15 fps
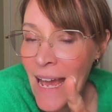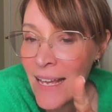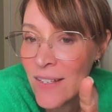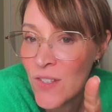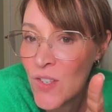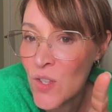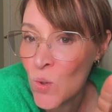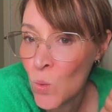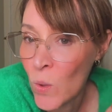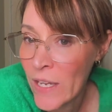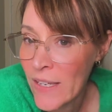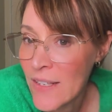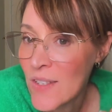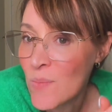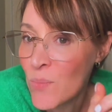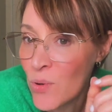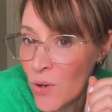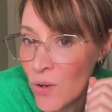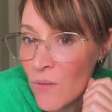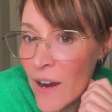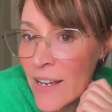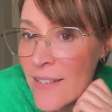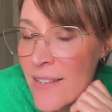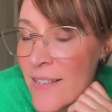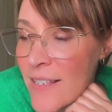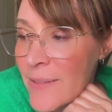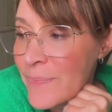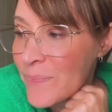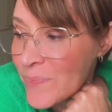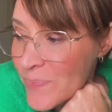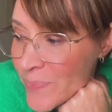as the weeks progress.